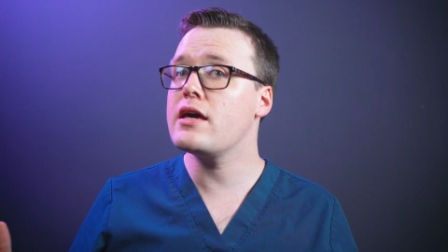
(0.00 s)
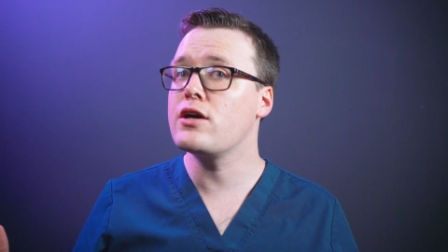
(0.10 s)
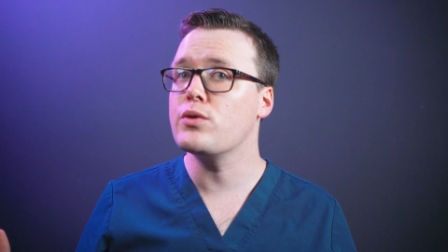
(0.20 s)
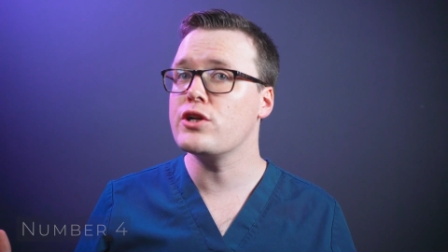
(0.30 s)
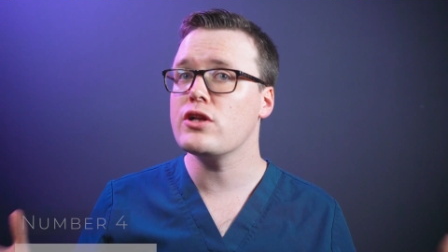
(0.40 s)

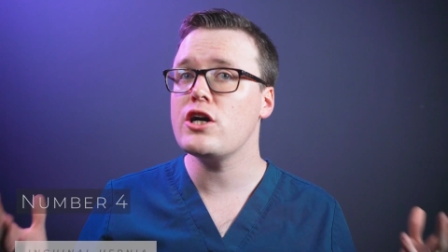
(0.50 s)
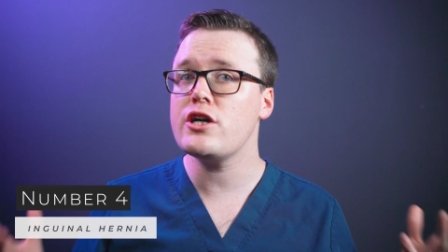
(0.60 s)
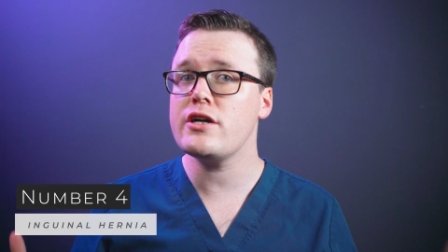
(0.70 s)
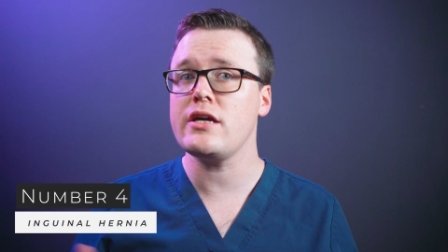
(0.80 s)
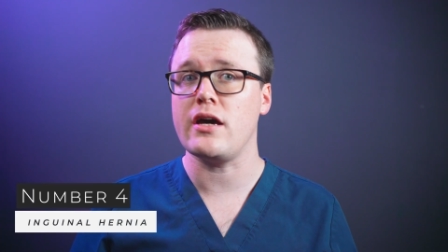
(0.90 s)
Inguinal
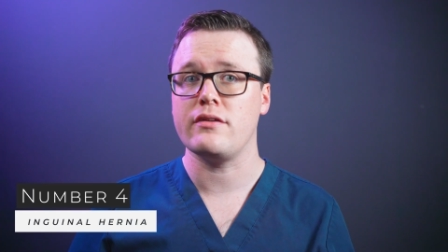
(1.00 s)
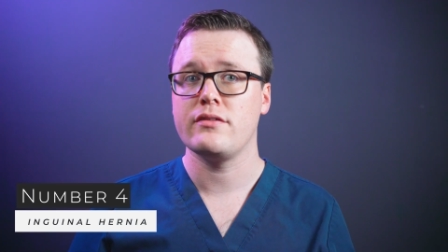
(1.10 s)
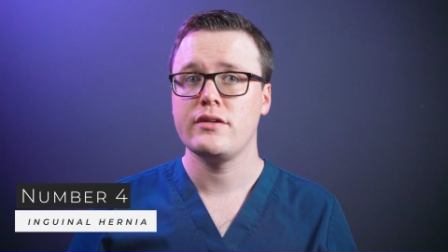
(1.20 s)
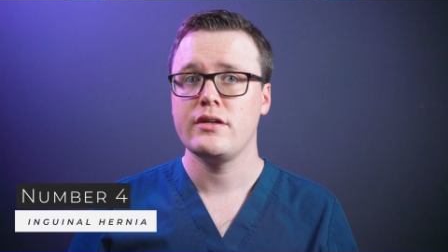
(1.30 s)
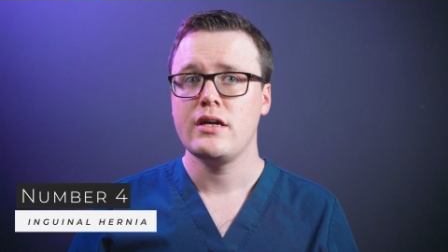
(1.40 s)
hernia.
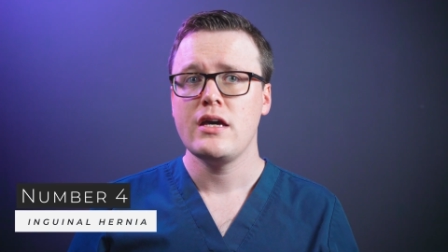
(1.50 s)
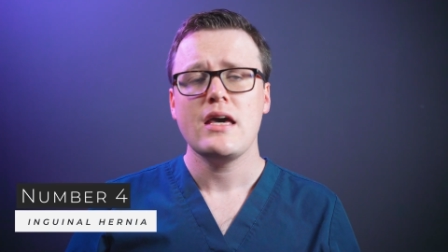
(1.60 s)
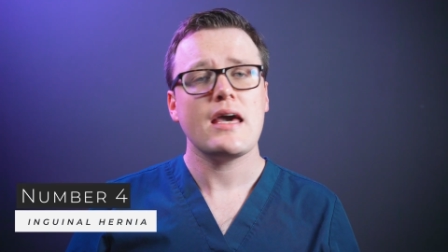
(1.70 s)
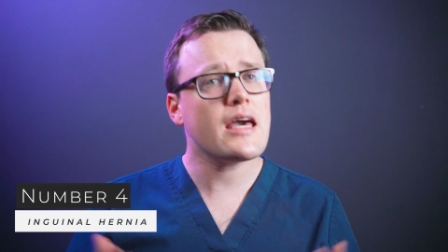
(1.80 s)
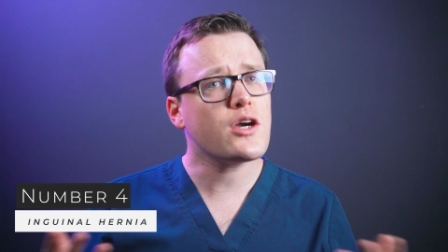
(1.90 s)

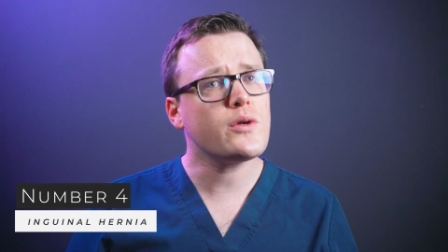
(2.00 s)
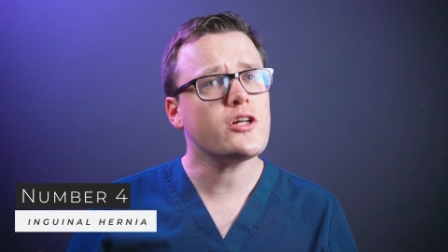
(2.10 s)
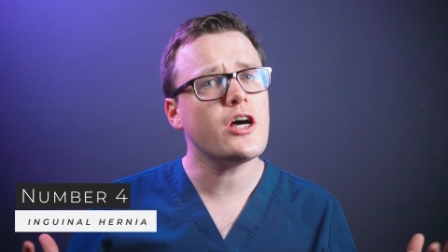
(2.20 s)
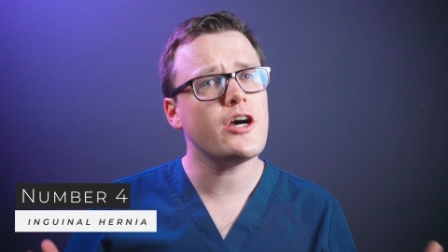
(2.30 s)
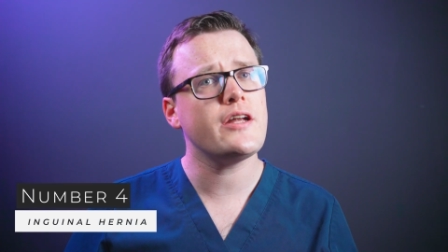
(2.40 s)

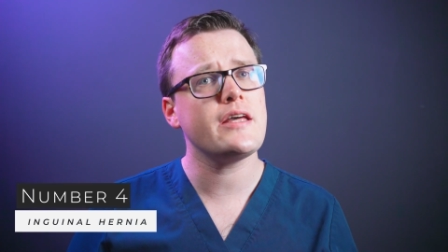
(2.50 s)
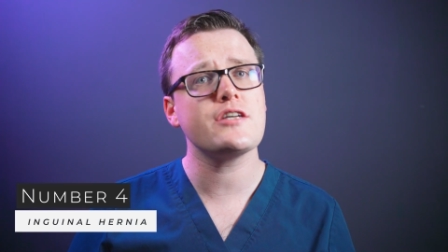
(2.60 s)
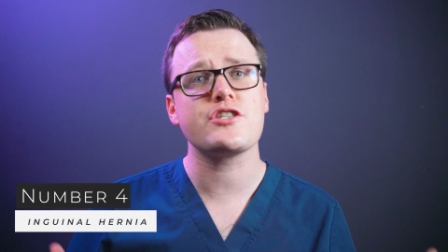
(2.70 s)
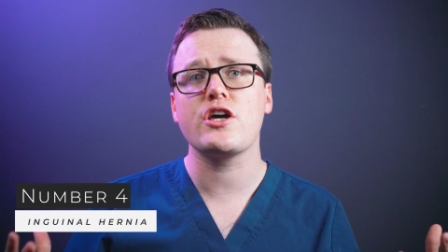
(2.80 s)
Inguinal hernias